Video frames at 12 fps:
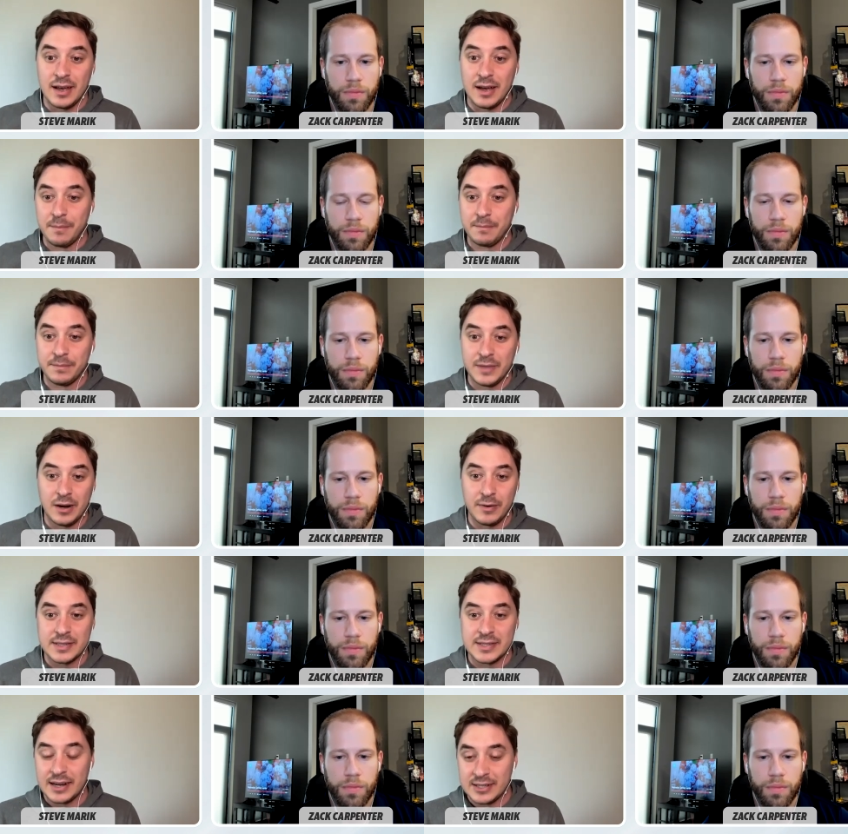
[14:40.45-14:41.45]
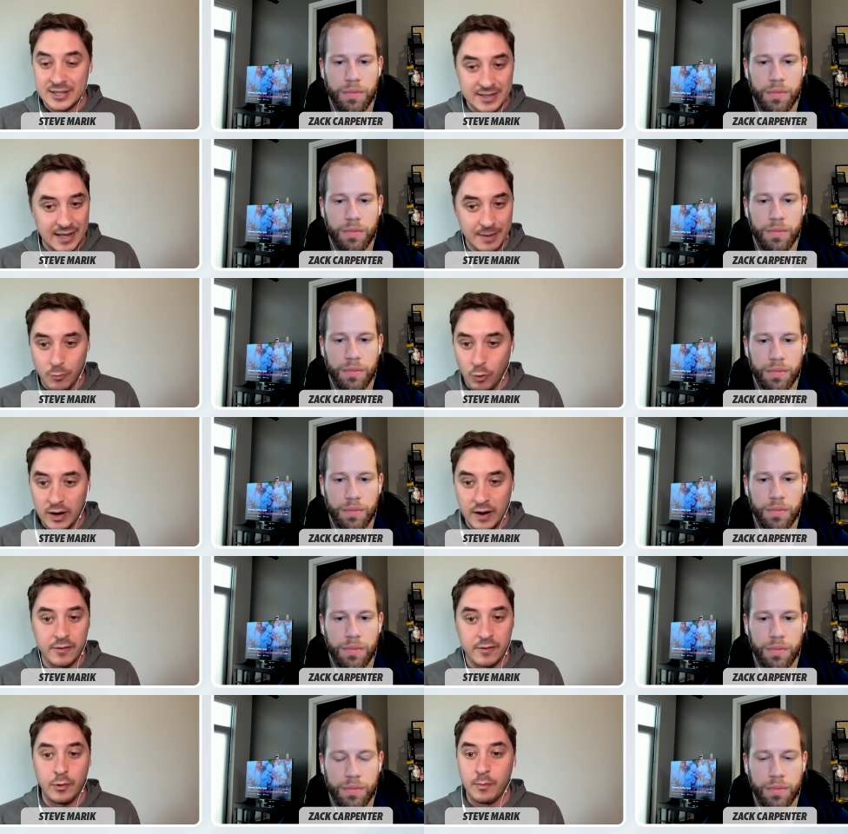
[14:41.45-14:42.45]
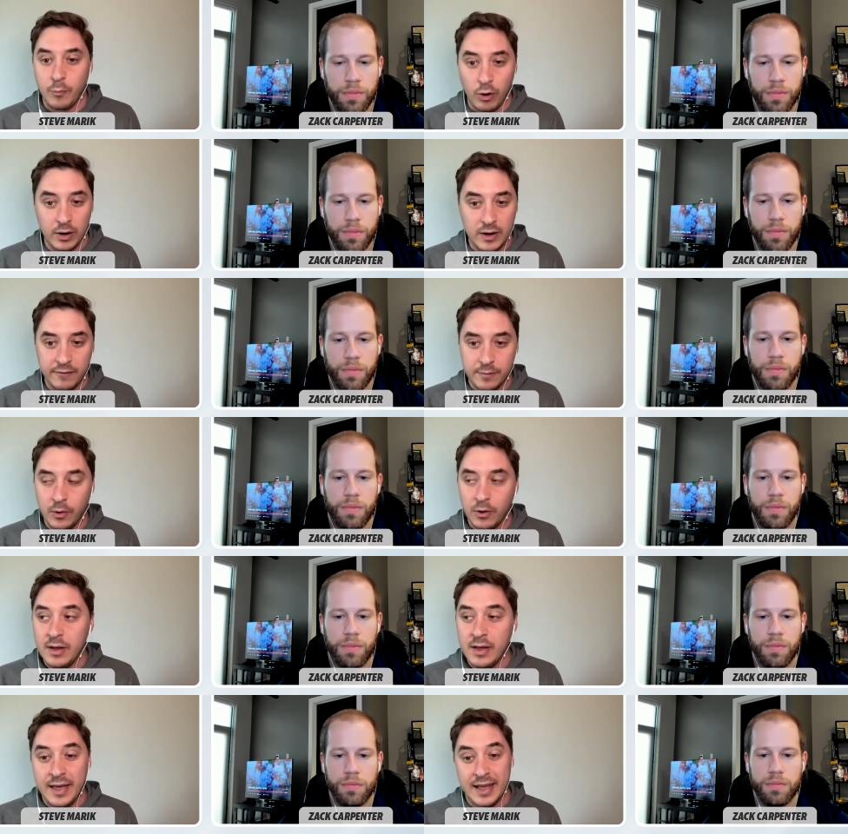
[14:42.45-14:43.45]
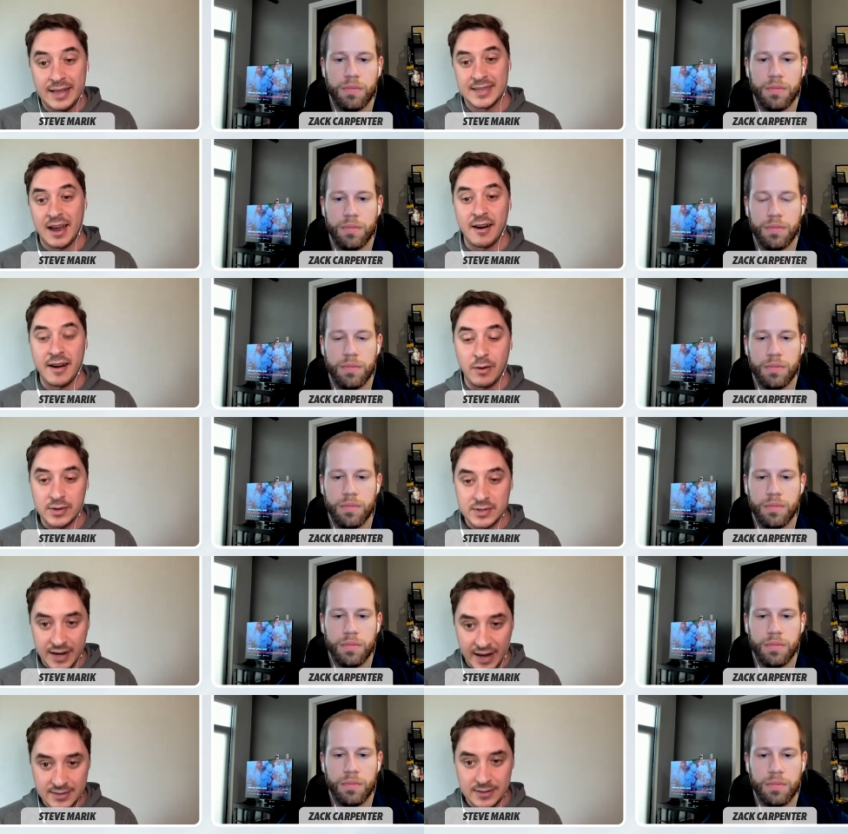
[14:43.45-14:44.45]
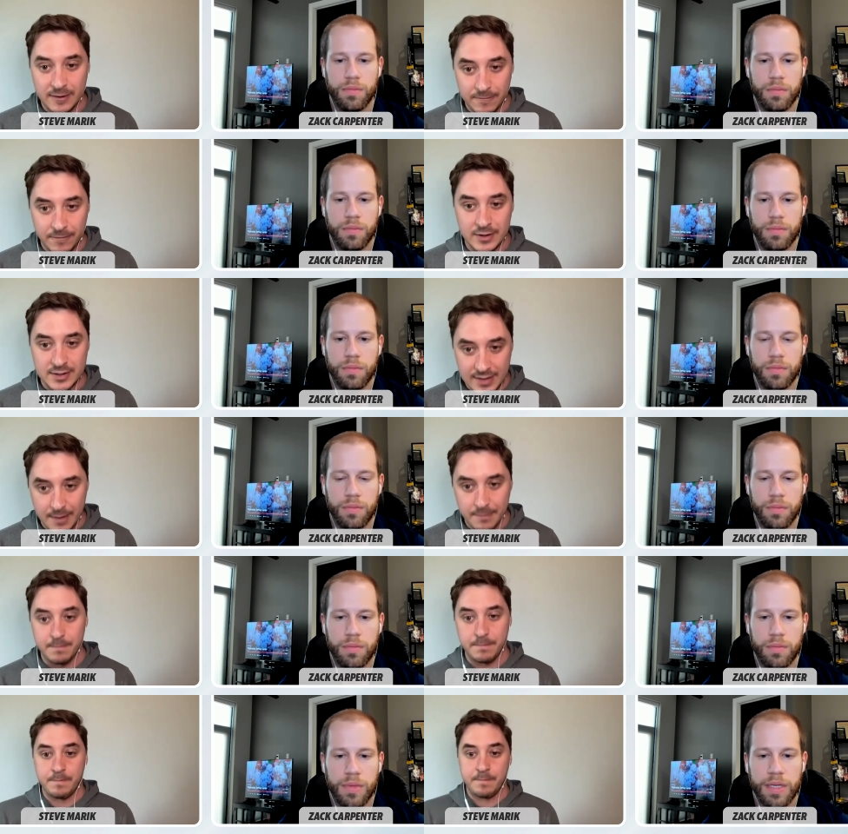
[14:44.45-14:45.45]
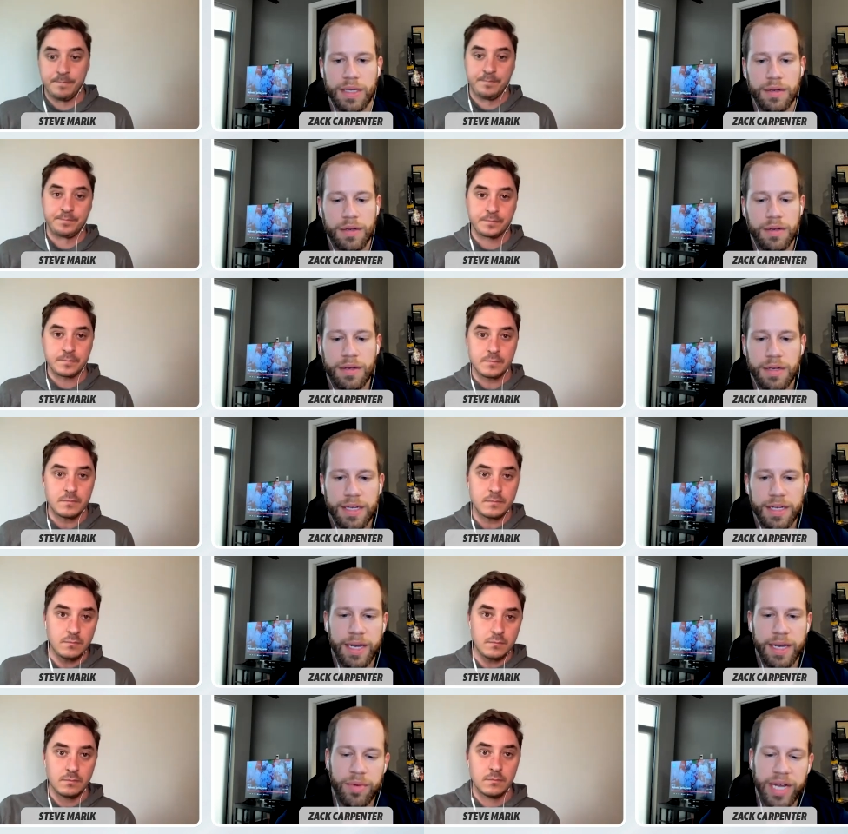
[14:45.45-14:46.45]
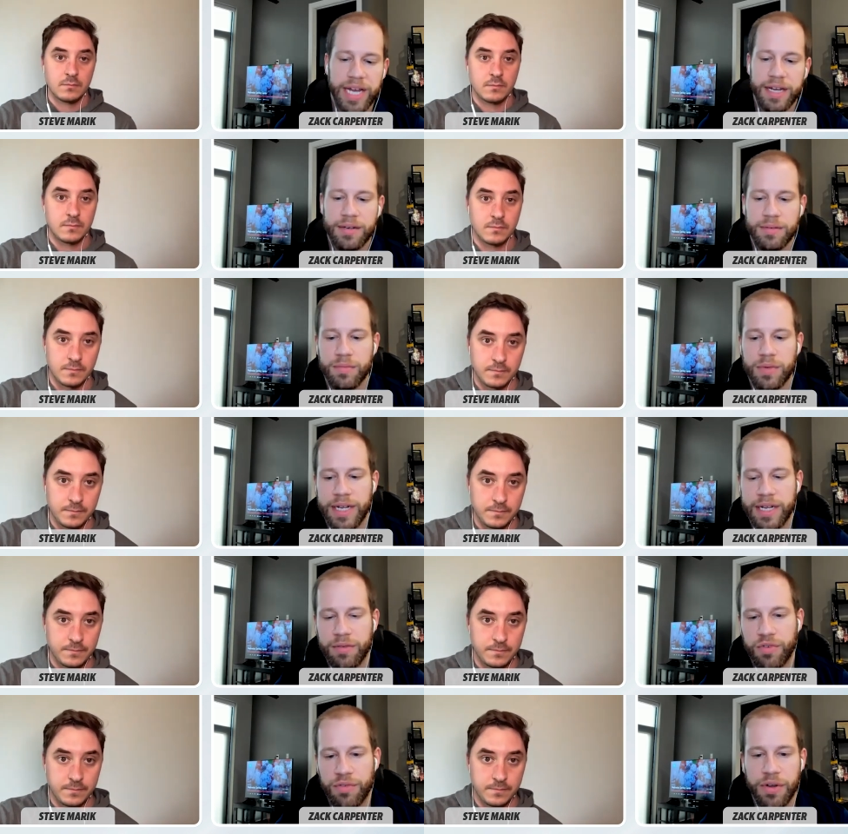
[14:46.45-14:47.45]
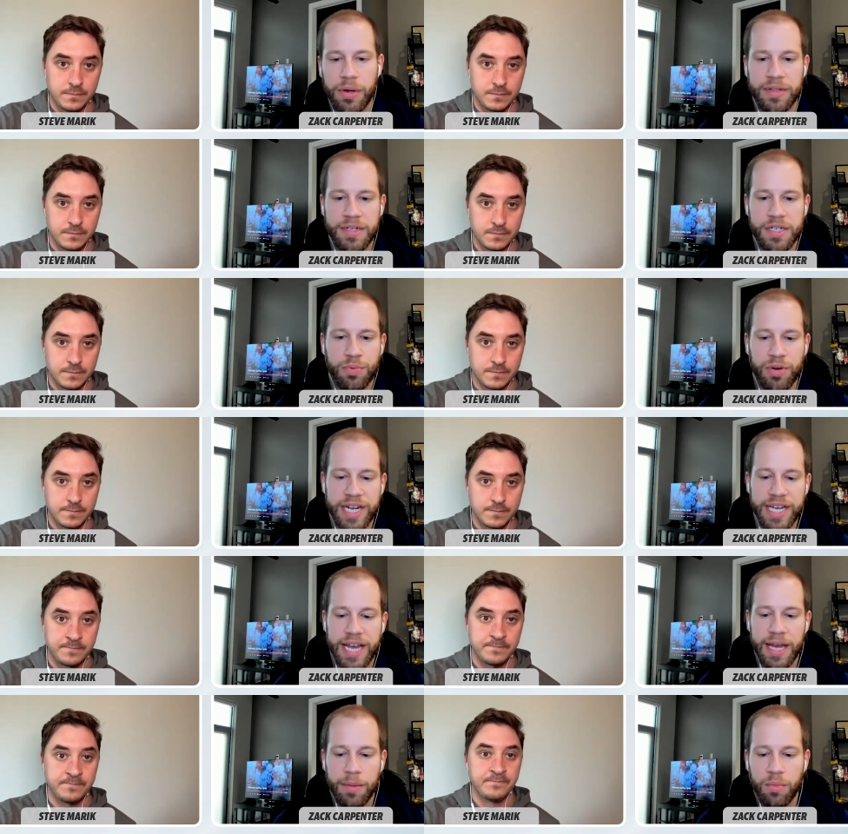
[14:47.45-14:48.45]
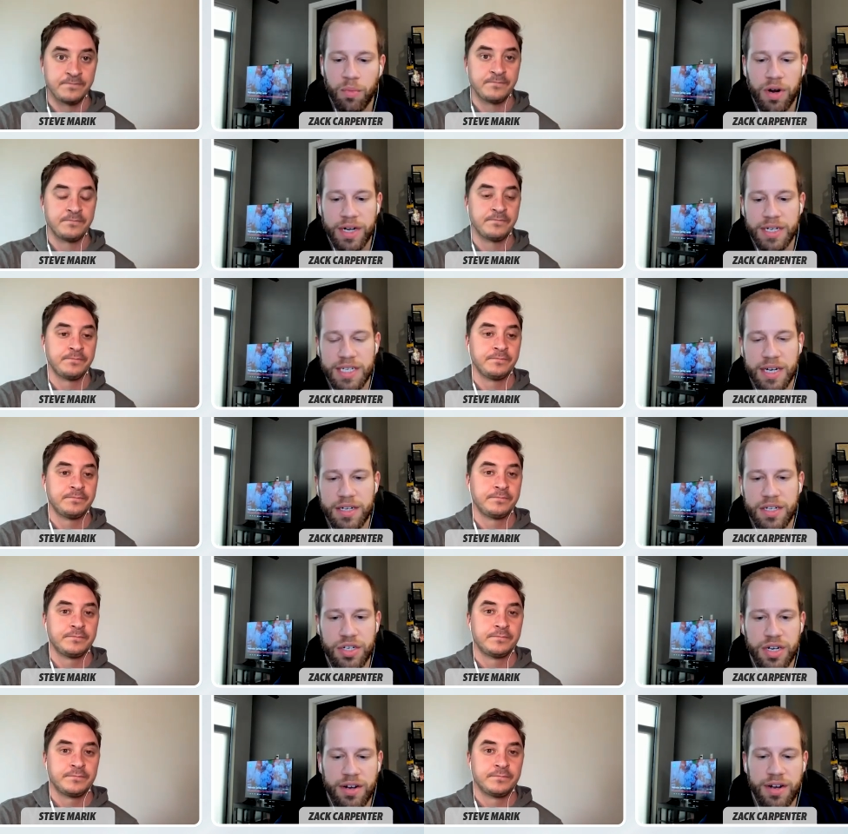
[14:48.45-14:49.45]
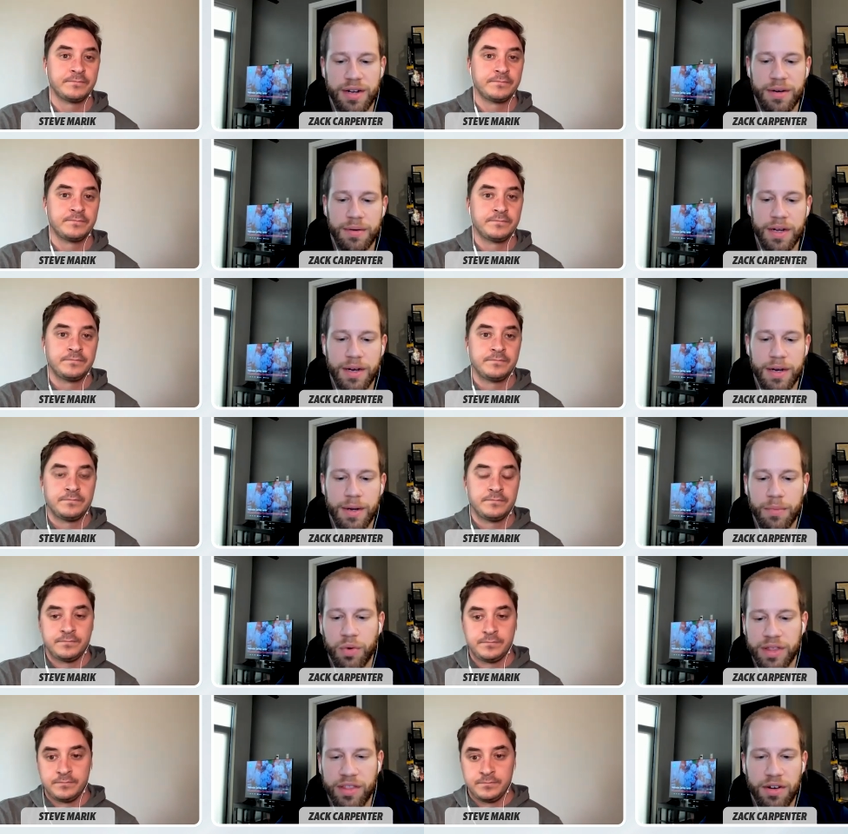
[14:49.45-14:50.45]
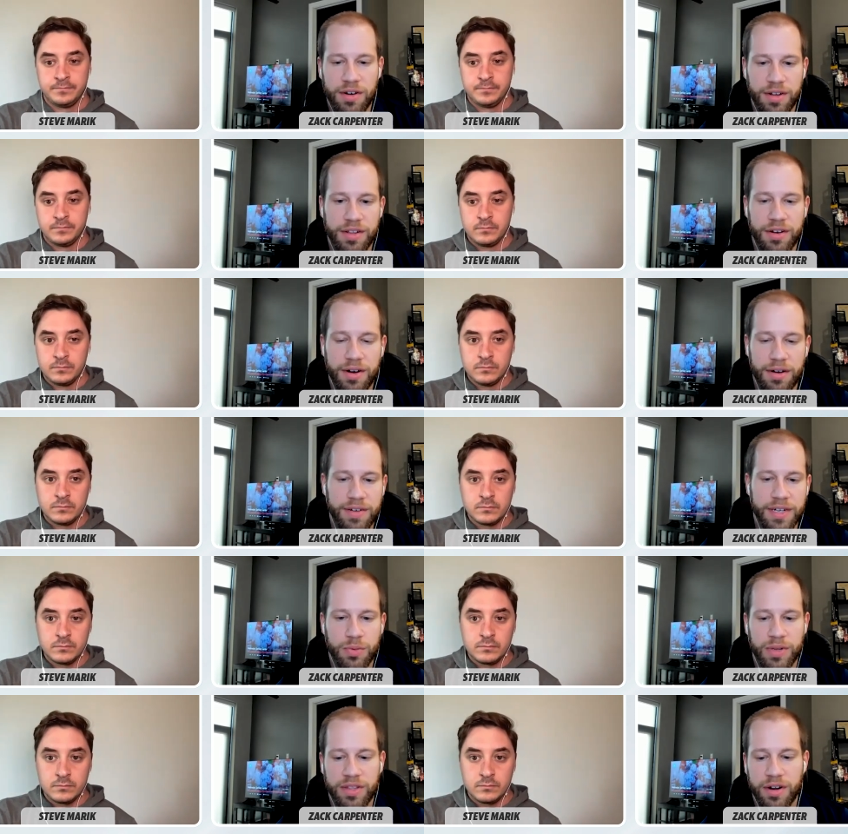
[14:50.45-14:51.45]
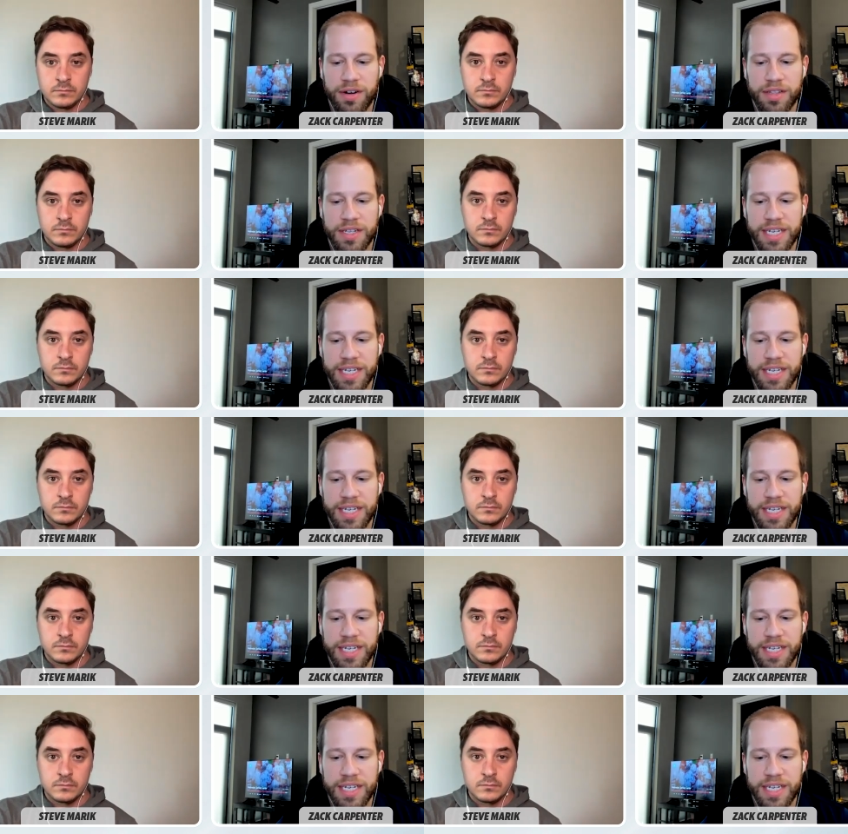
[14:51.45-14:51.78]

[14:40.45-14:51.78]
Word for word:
Speaker 1: um, you know, he's going to just get more comfortable and more comfortable. And Saturday was an excellent first step.
Speaker 2: Yep, and in reviewing the spring game, wanted to touch on um, one thought on the offense, one thought on the